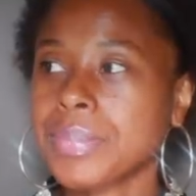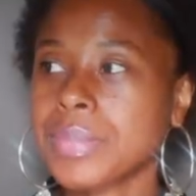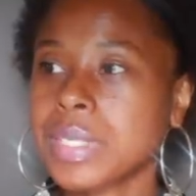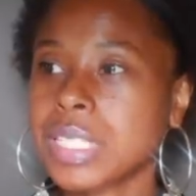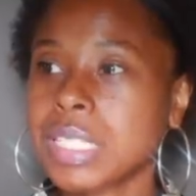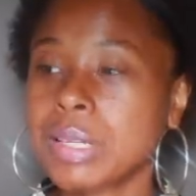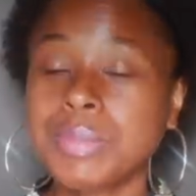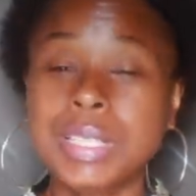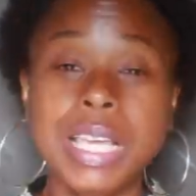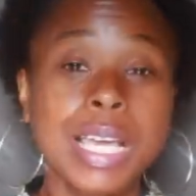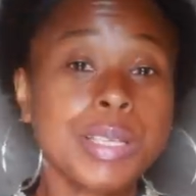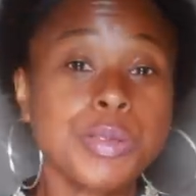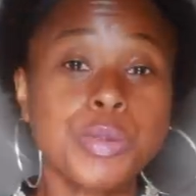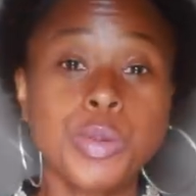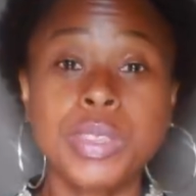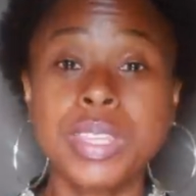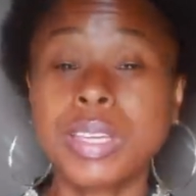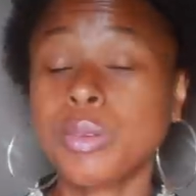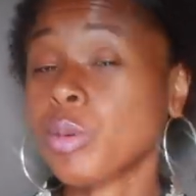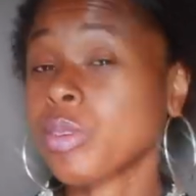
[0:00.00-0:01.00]
Sometimes
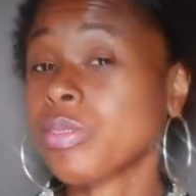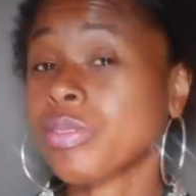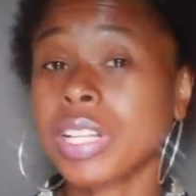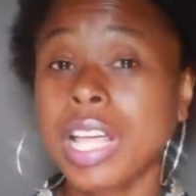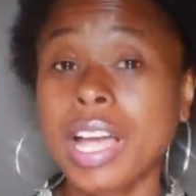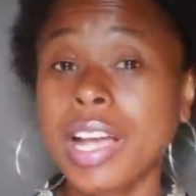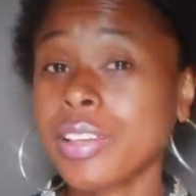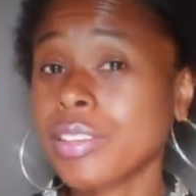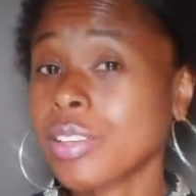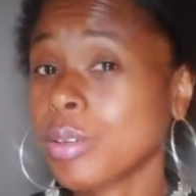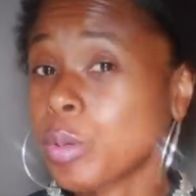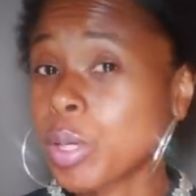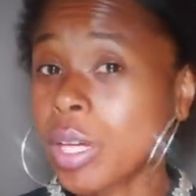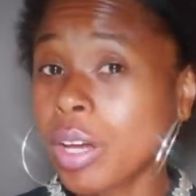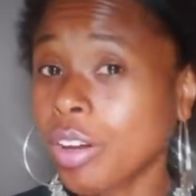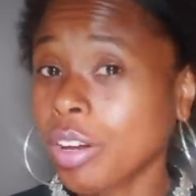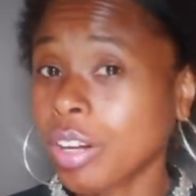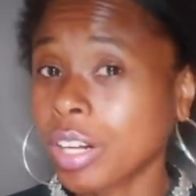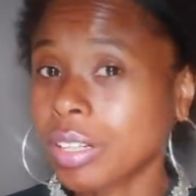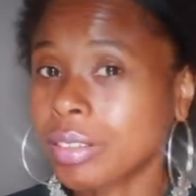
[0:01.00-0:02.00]
we think we're flyer than we
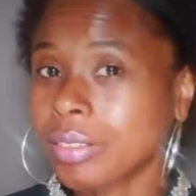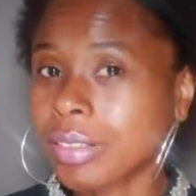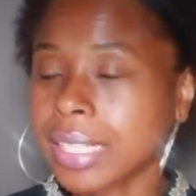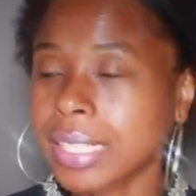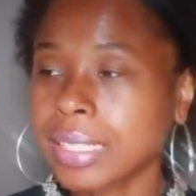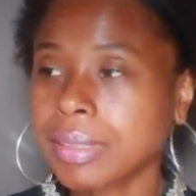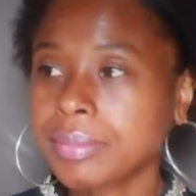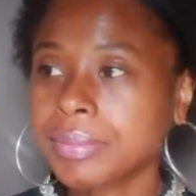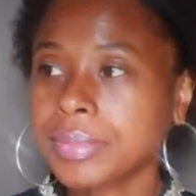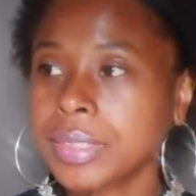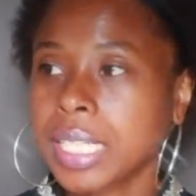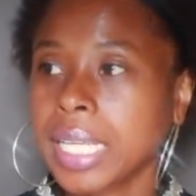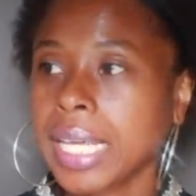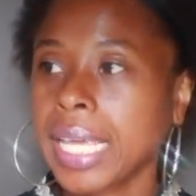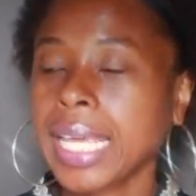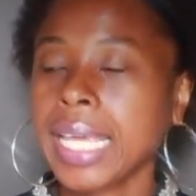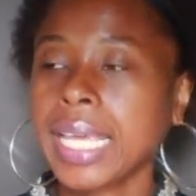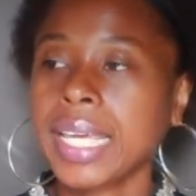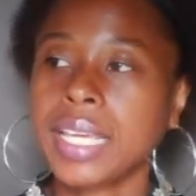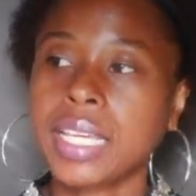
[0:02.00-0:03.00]
are, right?
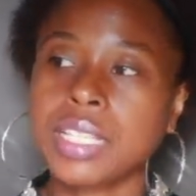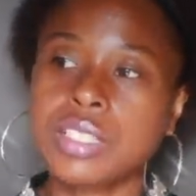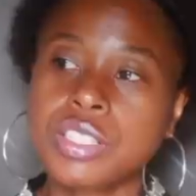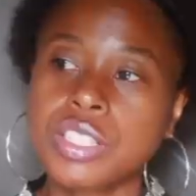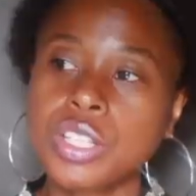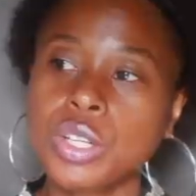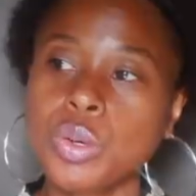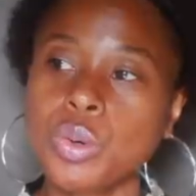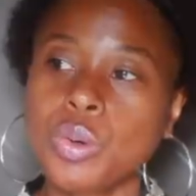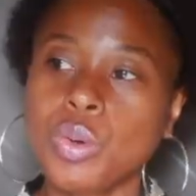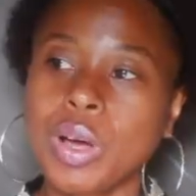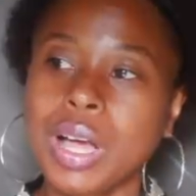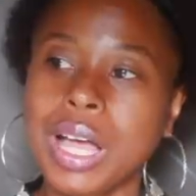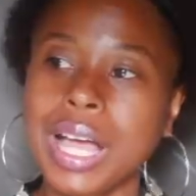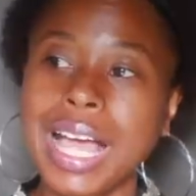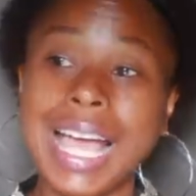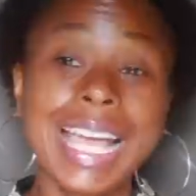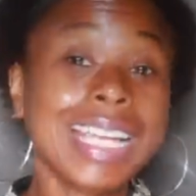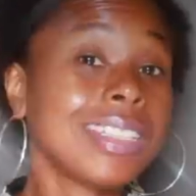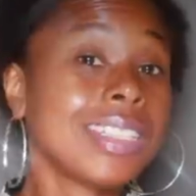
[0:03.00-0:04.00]
And so
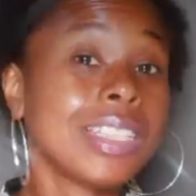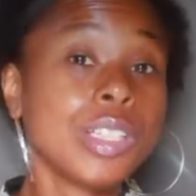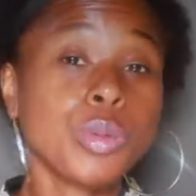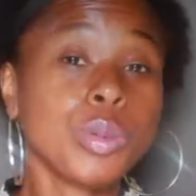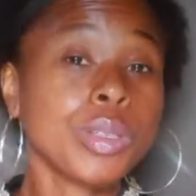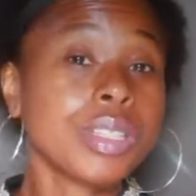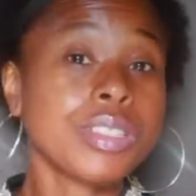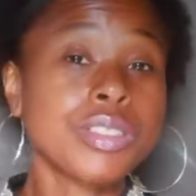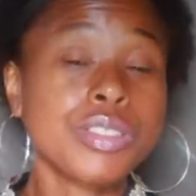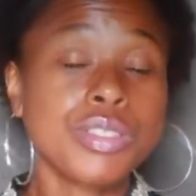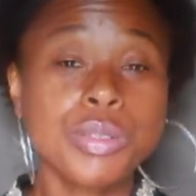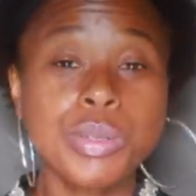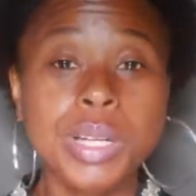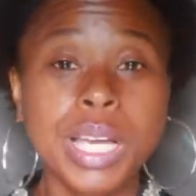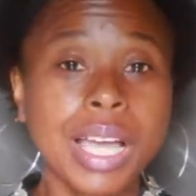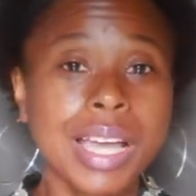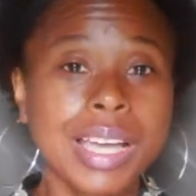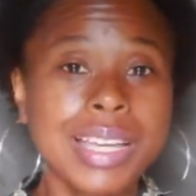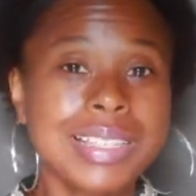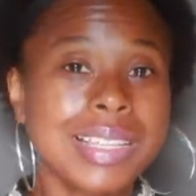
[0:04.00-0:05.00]
I deal with this too,
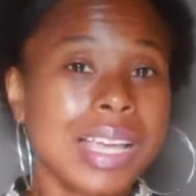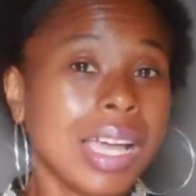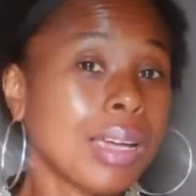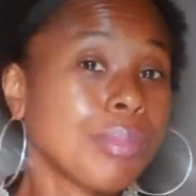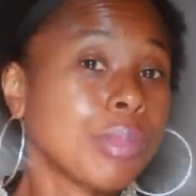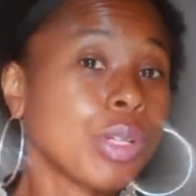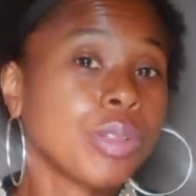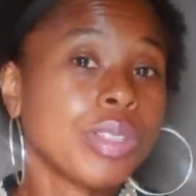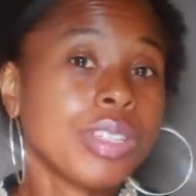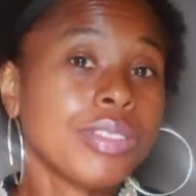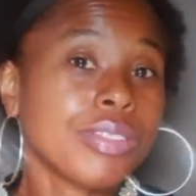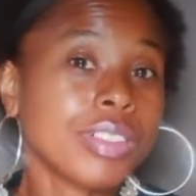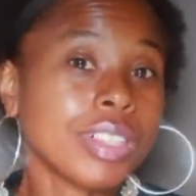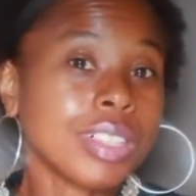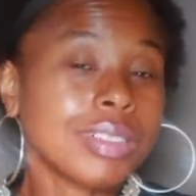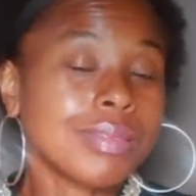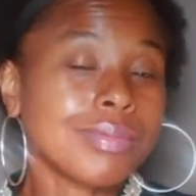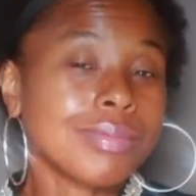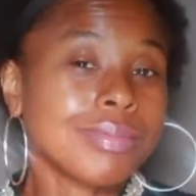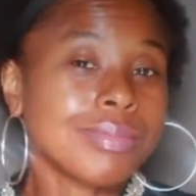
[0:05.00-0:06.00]
guys. I'm no
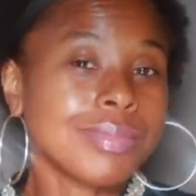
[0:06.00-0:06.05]
different.